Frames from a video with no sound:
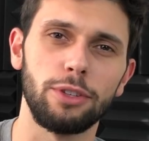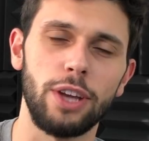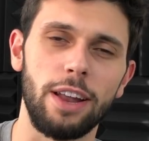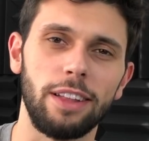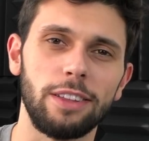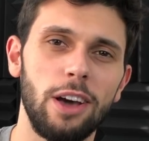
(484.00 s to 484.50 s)
to the
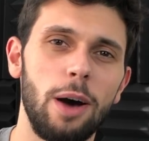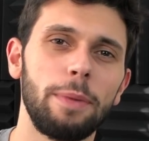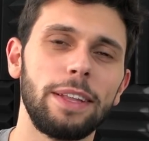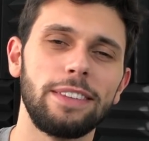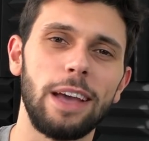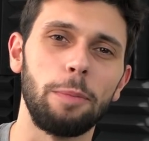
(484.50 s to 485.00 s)
channel, and
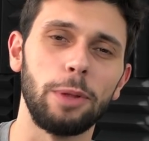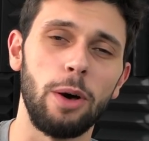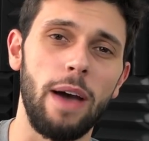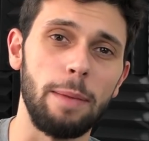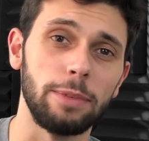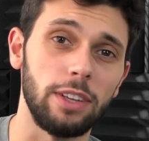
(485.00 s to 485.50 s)
comment down
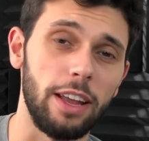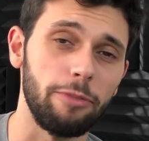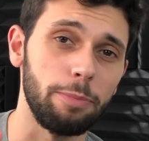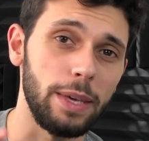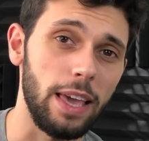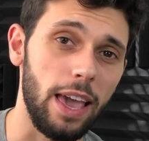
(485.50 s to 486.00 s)
below Amazon
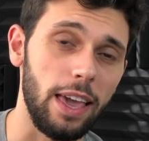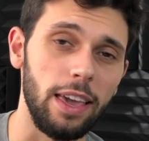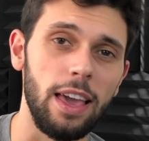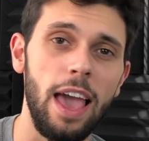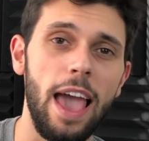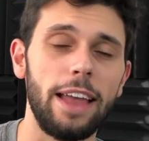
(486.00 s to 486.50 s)

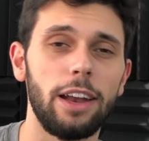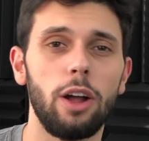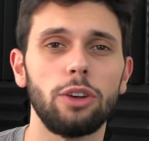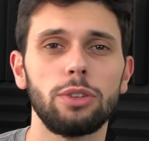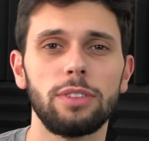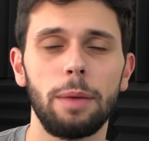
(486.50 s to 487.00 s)
FBA, and then
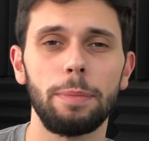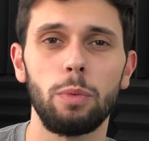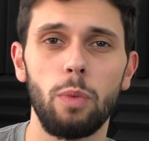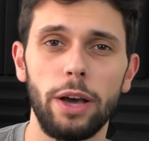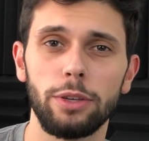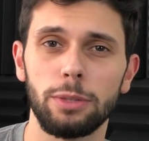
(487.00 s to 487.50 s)
also tell me
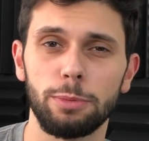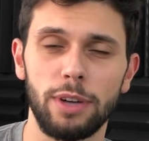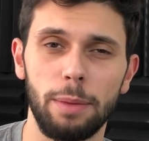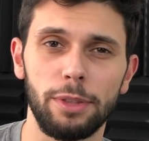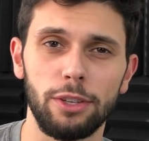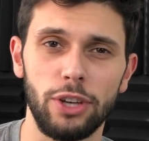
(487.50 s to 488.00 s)
why you
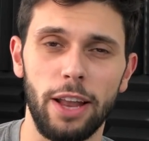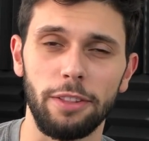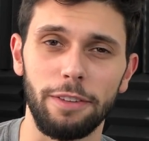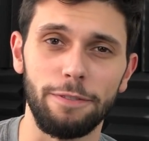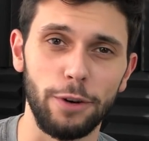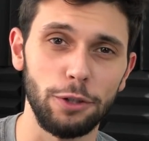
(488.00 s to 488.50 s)
subscribe to the channel
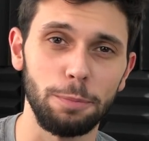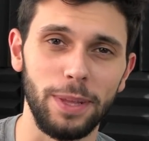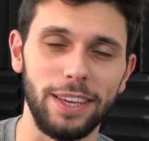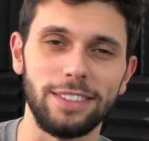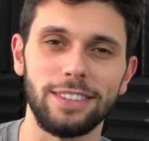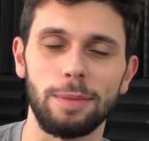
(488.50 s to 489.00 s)
in the first
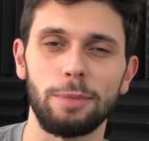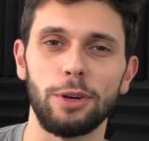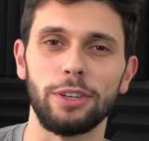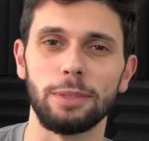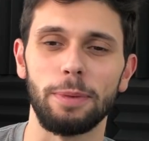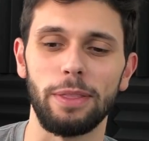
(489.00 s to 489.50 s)
place because I'm
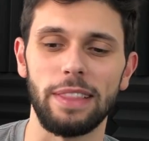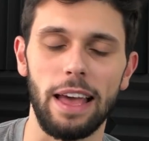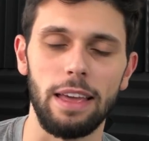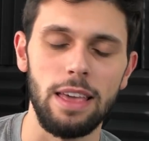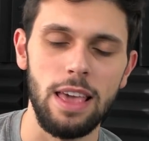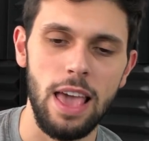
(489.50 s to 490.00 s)
curious about
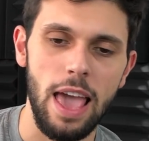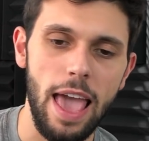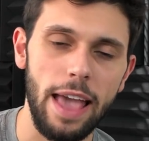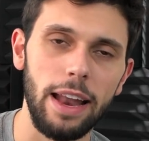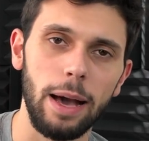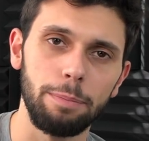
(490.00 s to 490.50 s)
that.
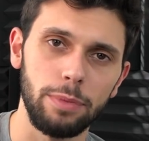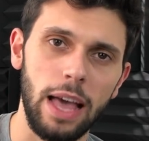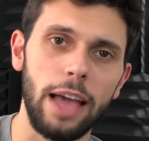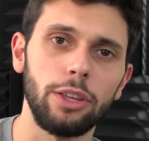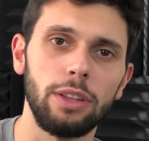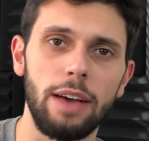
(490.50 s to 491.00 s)
And um,
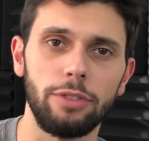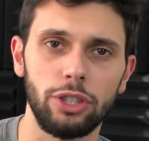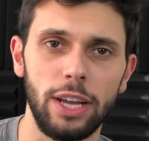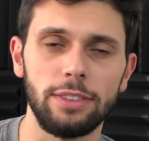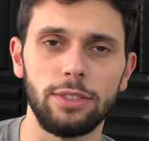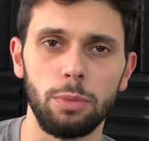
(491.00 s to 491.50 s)
that you'll have a
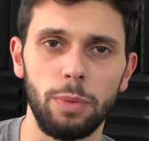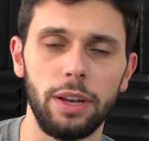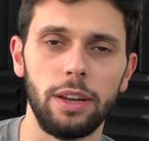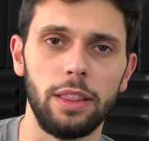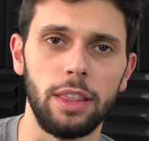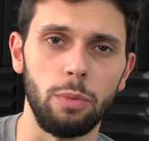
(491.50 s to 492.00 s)
chance to
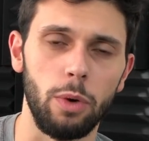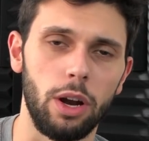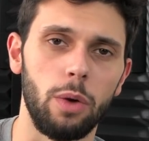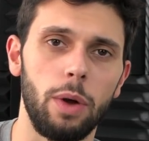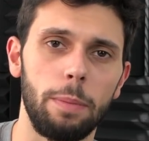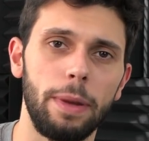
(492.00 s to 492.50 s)
win the one
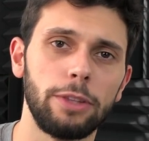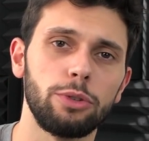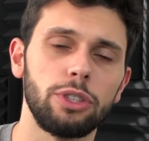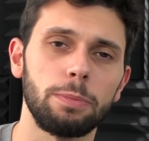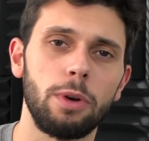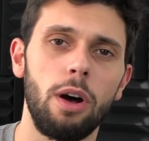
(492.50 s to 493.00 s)
-on -one
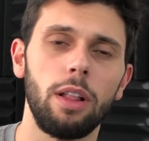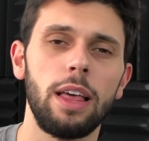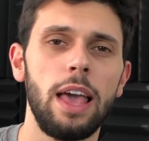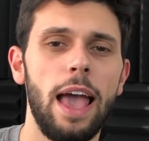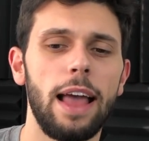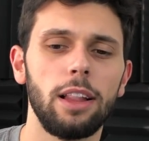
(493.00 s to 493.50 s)
mentorship call.
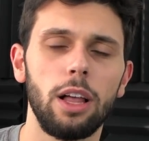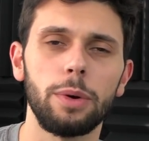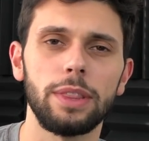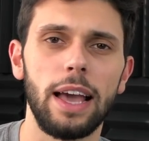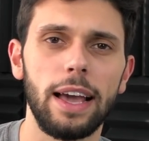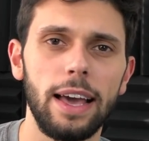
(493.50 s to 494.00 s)
And along
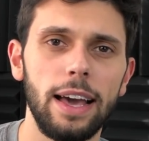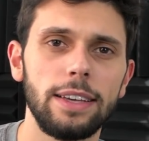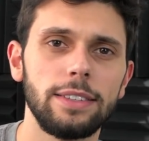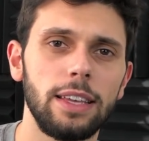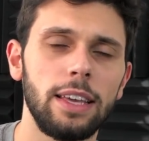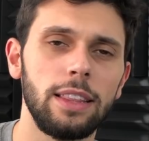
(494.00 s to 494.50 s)
with that,
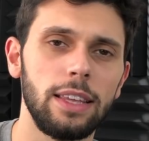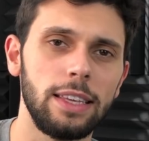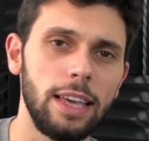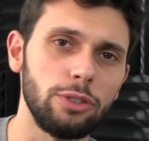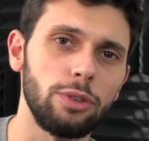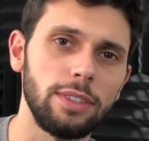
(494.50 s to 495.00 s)
guys, in
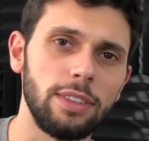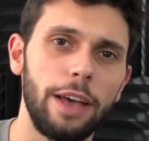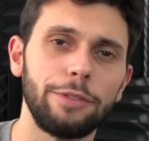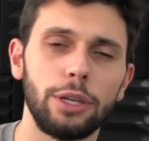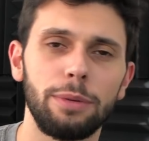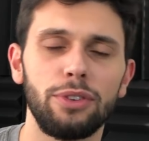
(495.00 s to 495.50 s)
yesterday's
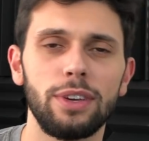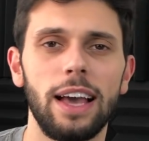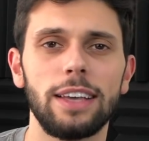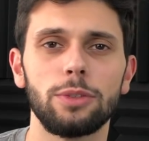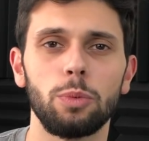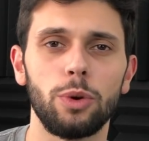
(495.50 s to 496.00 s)
live stream, if you
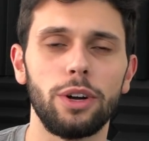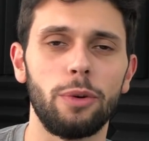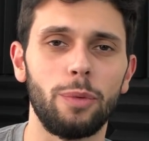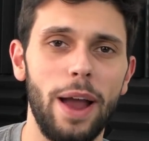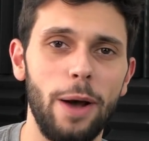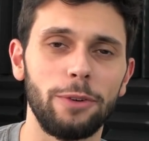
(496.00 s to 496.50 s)
guys weren't
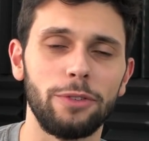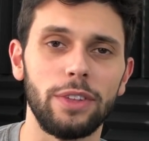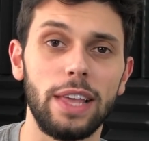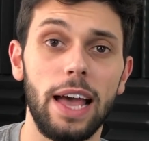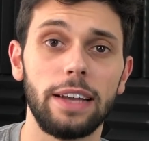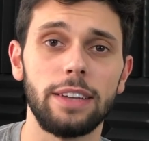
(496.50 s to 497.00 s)
around for
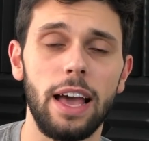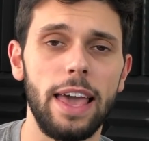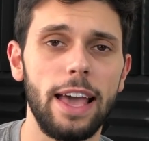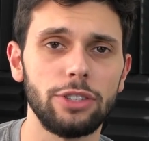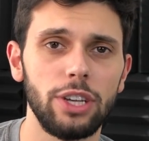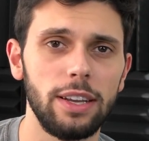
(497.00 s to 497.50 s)
that, I
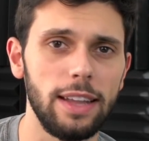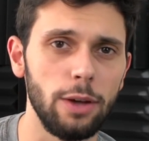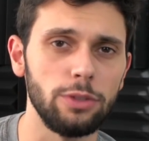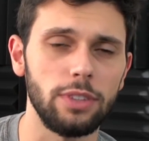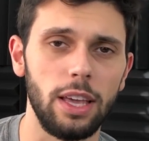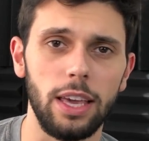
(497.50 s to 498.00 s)
actually
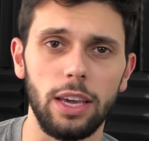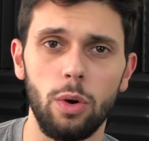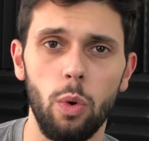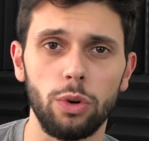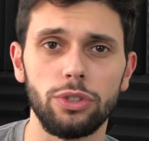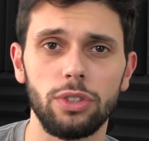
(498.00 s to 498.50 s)
announced a
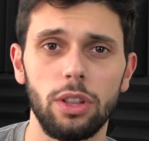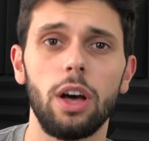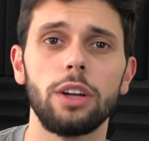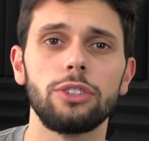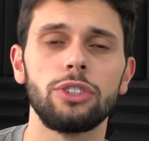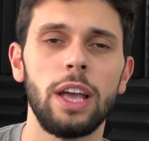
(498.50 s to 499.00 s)
course
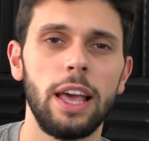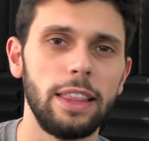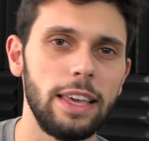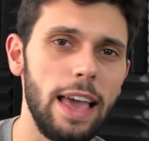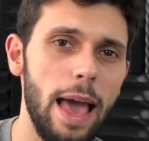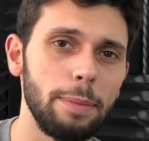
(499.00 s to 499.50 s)
launch,
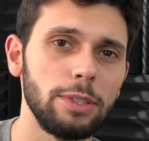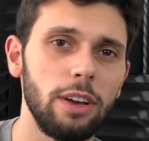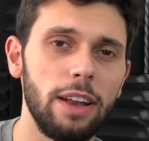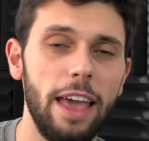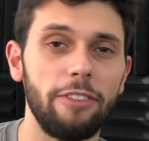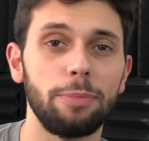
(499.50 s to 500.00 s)
the
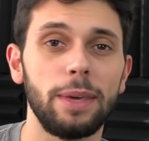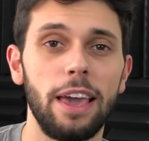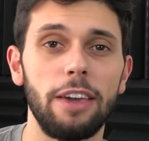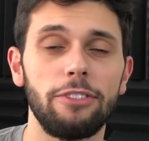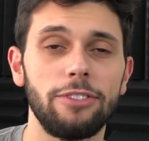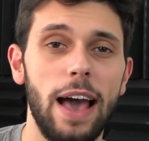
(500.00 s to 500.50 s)
Amazon FBA
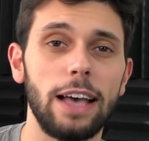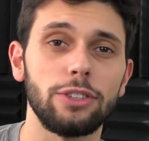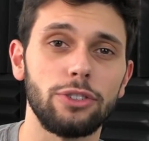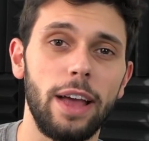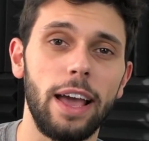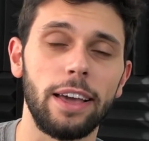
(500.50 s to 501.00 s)

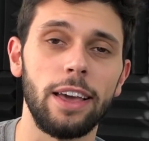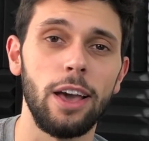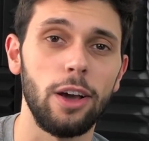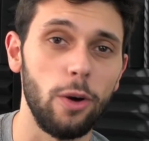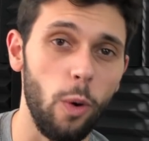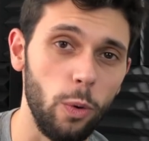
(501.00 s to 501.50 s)
Fast Track
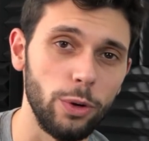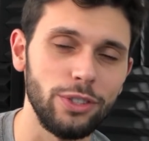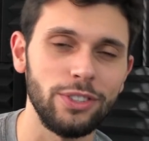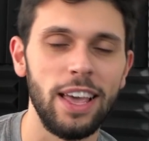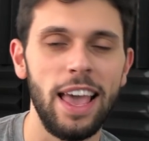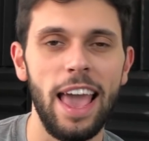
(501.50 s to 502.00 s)

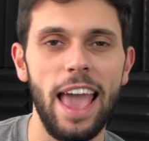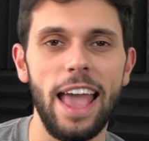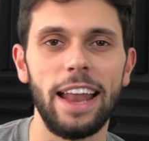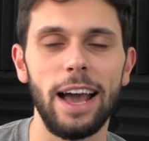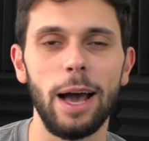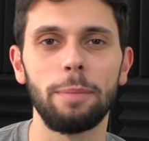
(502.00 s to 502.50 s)
course
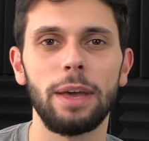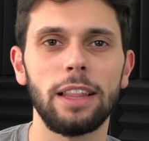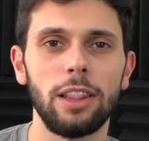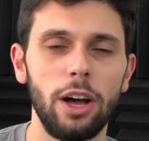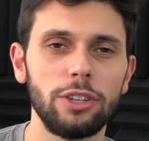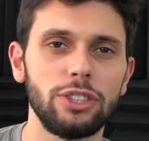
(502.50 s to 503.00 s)
and um, it
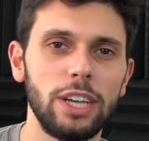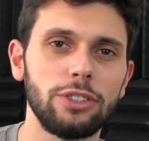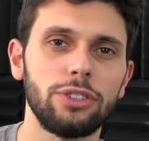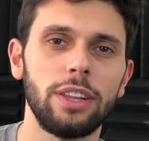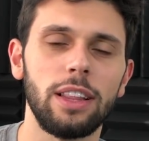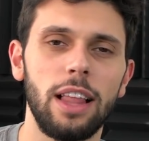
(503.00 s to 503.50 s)
launched
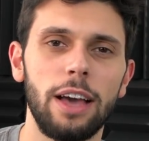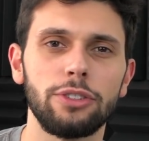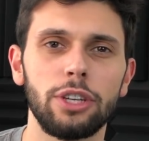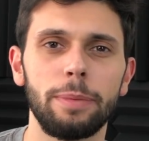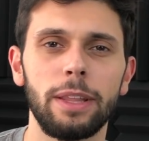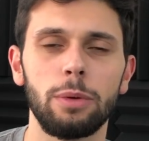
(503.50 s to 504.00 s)
yesterday in the live
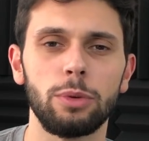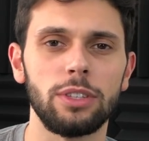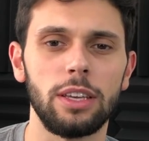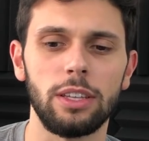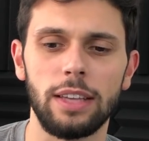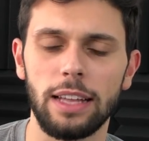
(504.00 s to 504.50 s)
stream, and it was
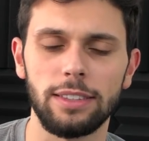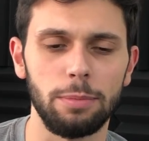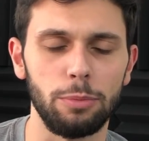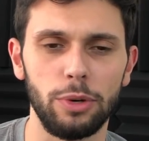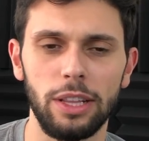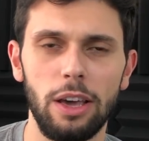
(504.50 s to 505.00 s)
it had
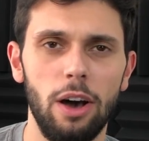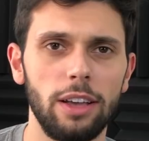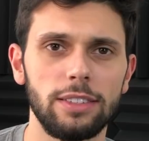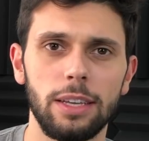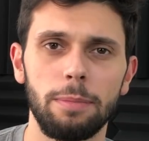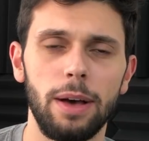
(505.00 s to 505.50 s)
some really
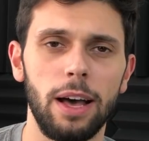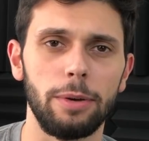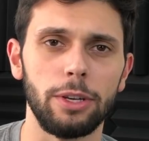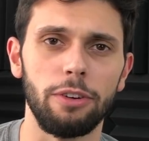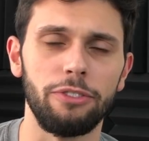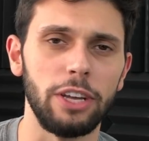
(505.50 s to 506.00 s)
awesome uh,
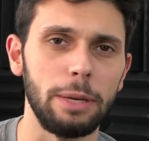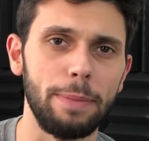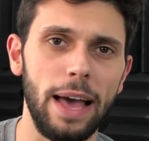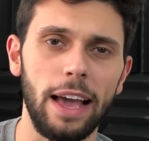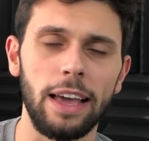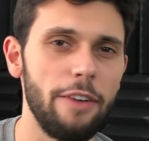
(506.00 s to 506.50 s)
you know
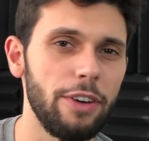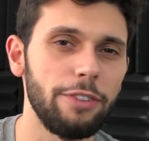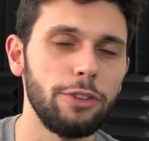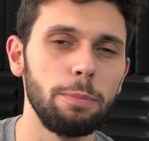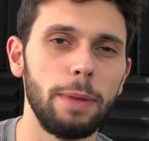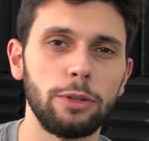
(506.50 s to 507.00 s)
feedback. I've had
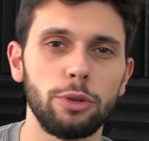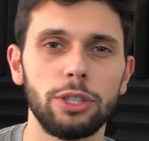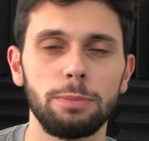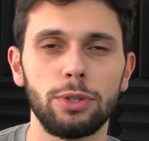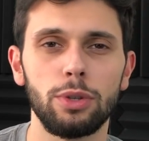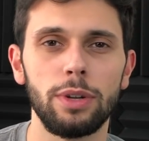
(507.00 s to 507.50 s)
a few
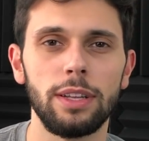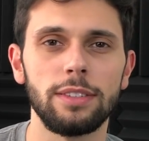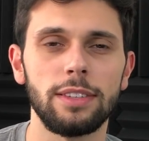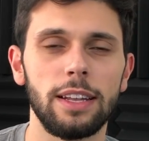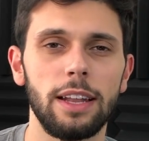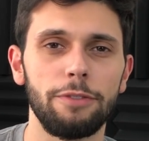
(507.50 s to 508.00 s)
mentorship
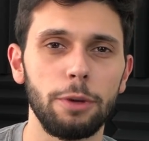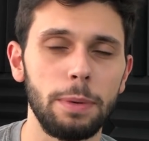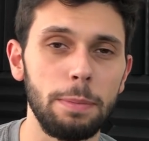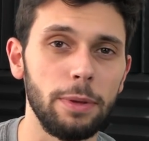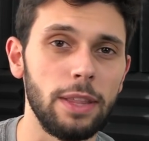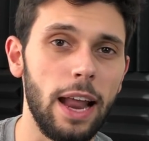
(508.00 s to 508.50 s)
students and a few
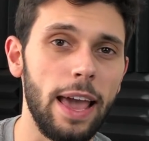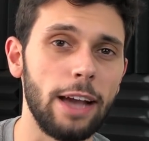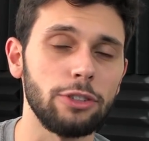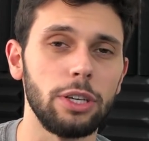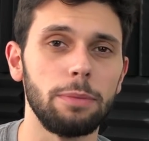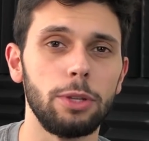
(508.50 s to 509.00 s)
people that I
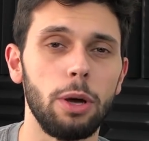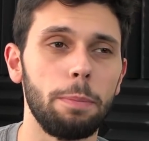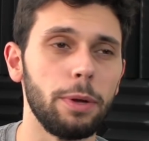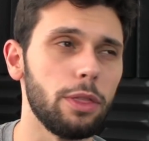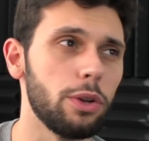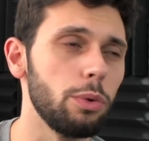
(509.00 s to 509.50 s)
actually you know
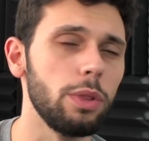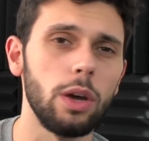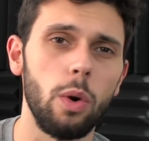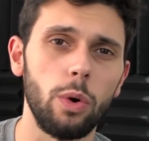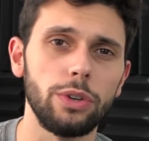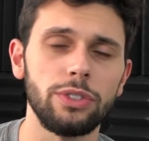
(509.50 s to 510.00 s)
put through the
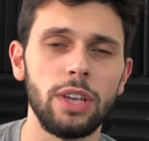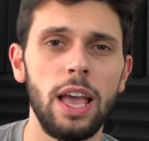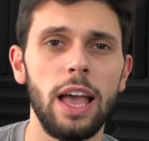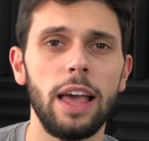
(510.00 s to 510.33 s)
course